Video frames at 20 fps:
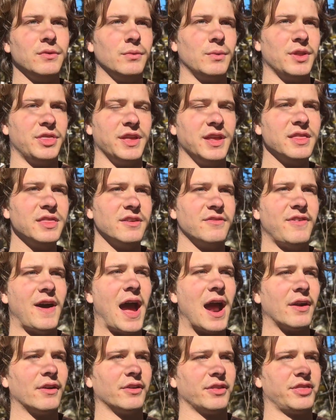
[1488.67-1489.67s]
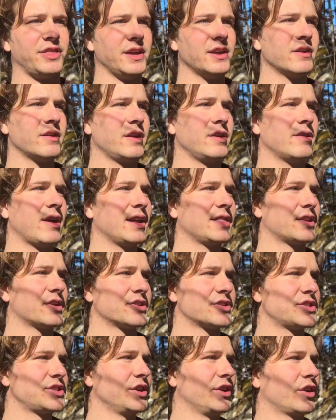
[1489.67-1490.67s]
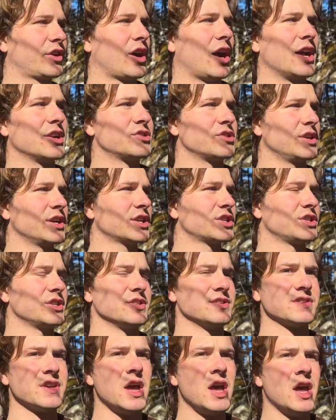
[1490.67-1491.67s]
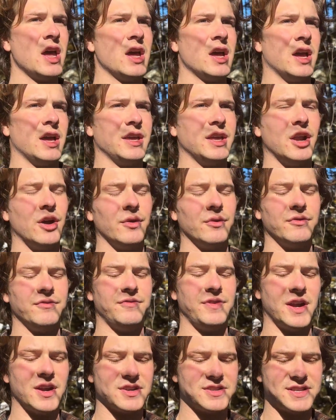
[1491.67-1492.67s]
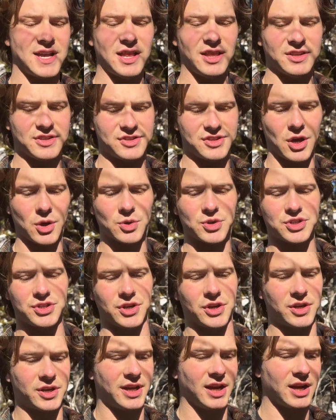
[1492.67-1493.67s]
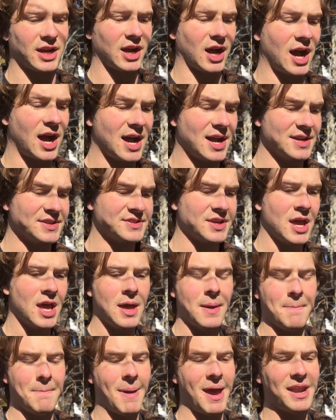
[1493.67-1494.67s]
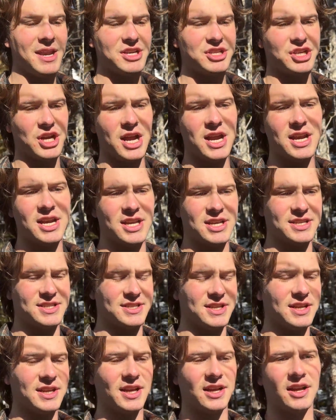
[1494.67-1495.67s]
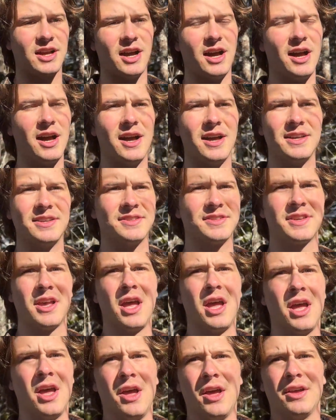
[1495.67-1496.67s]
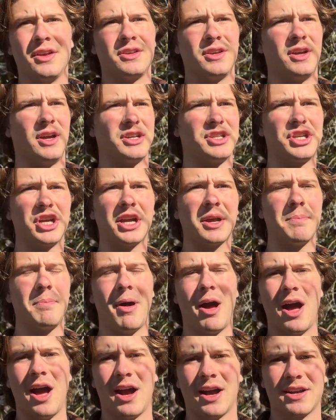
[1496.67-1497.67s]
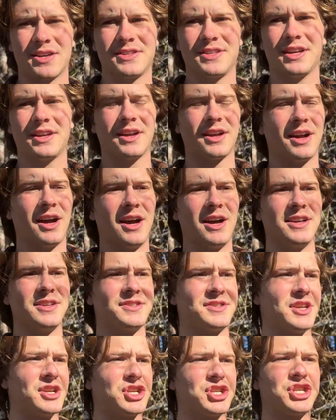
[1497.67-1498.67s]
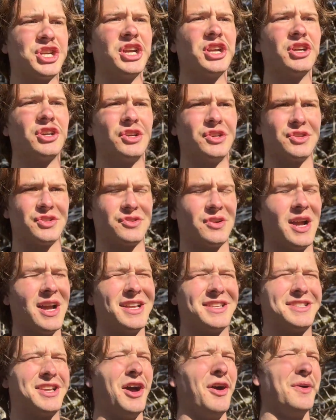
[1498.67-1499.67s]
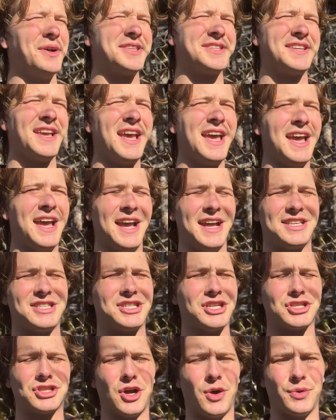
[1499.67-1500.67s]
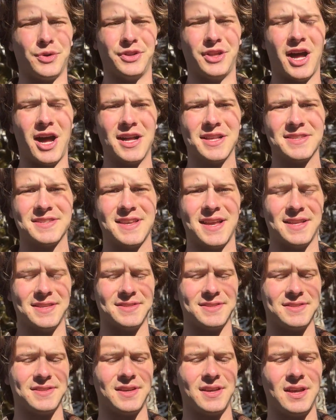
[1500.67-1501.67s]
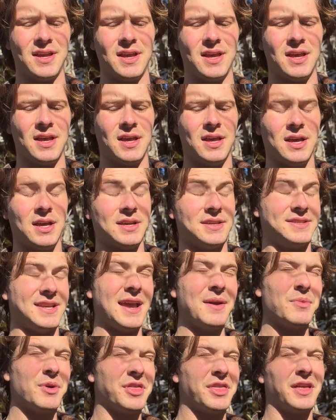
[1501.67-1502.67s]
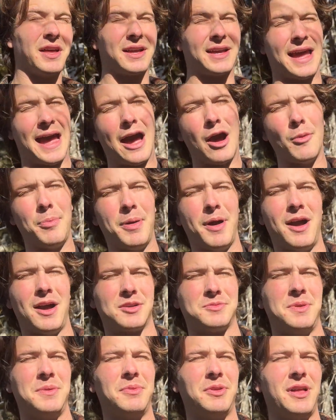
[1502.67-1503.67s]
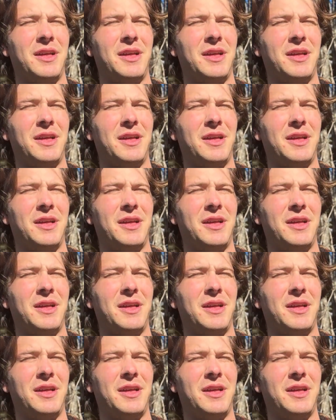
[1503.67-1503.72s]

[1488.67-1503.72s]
within the viral theory, right, there's still contradictions. You know, varicella zoster can cause meningitis. It can cause chickenpox. It can cause shingles, right? So it's just total nonsense. Same with cowpox. People